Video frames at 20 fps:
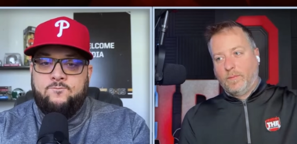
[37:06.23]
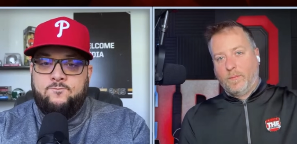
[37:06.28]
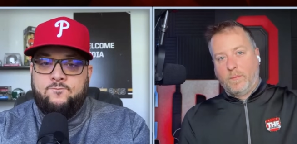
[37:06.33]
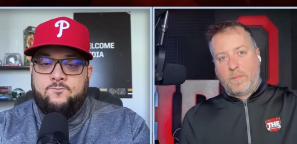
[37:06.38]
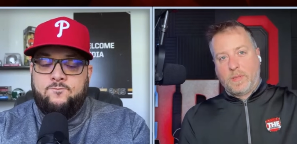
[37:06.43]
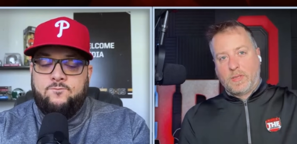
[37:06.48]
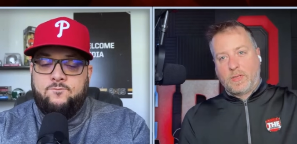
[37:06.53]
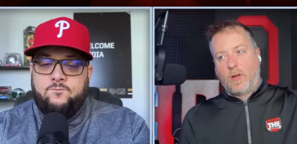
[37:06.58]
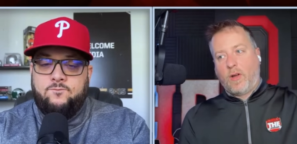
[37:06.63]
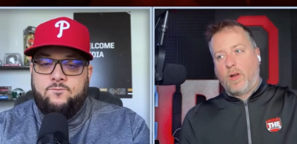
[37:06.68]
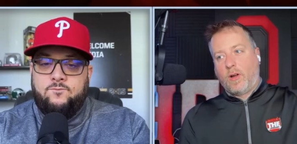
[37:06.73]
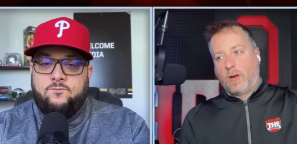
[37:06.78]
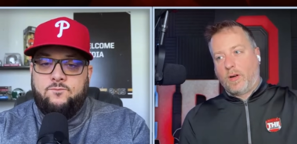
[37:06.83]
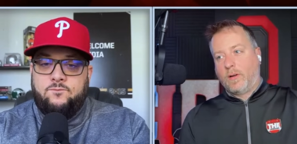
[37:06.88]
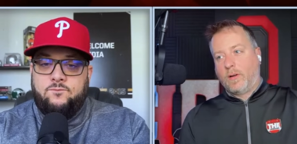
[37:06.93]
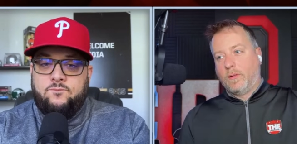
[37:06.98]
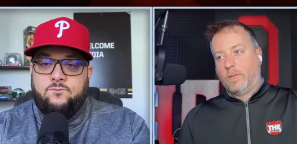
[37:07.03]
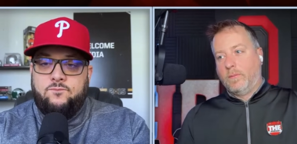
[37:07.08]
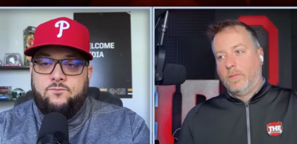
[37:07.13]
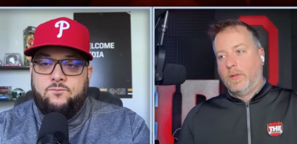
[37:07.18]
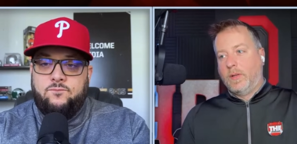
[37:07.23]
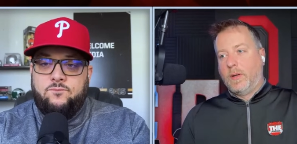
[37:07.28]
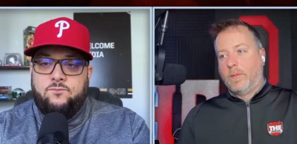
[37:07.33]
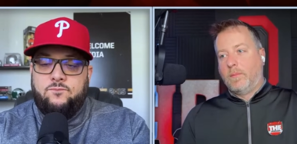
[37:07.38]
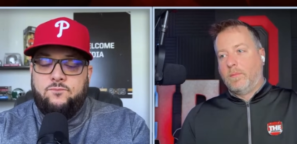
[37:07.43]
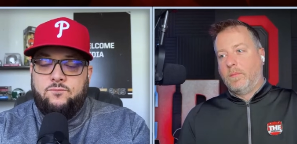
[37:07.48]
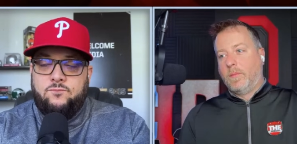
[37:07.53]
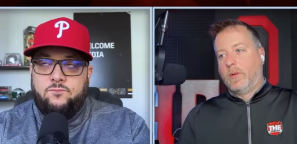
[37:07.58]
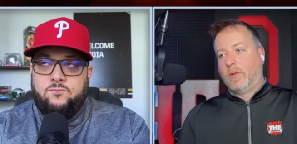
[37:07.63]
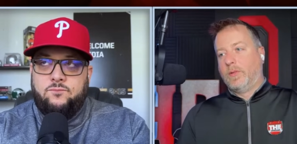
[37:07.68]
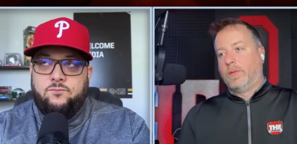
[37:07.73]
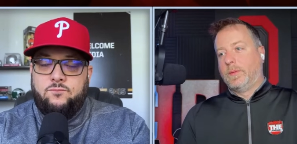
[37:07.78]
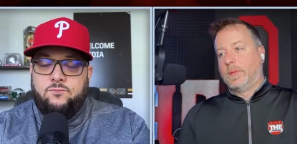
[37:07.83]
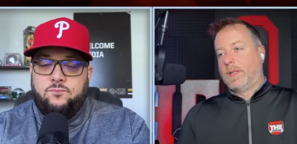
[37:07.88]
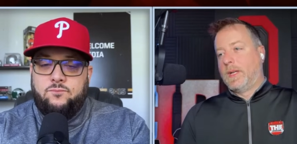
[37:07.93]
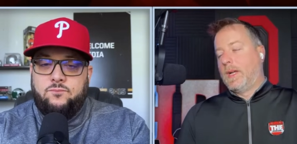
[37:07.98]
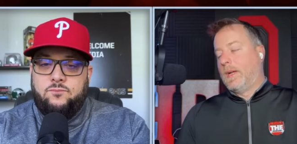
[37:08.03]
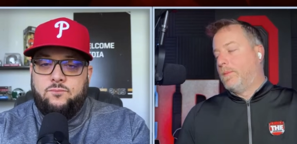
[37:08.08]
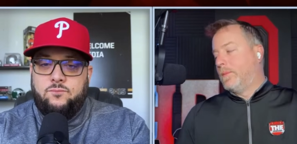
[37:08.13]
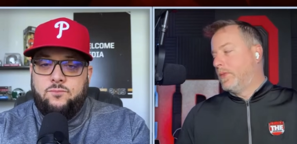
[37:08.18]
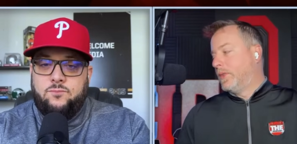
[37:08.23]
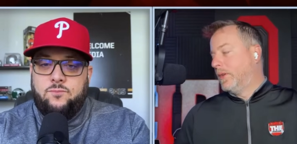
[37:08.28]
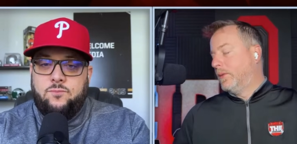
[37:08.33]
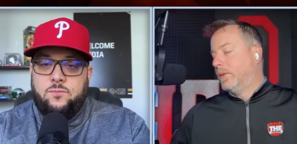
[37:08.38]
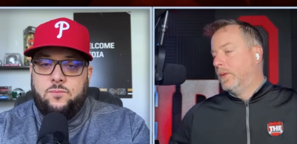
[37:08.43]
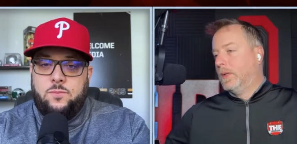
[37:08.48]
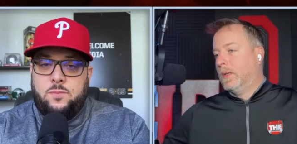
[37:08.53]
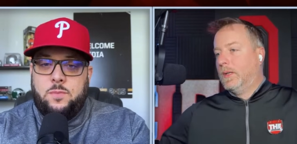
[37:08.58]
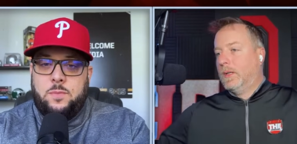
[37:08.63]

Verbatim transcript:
Speaker 1: bizarre multiple times. So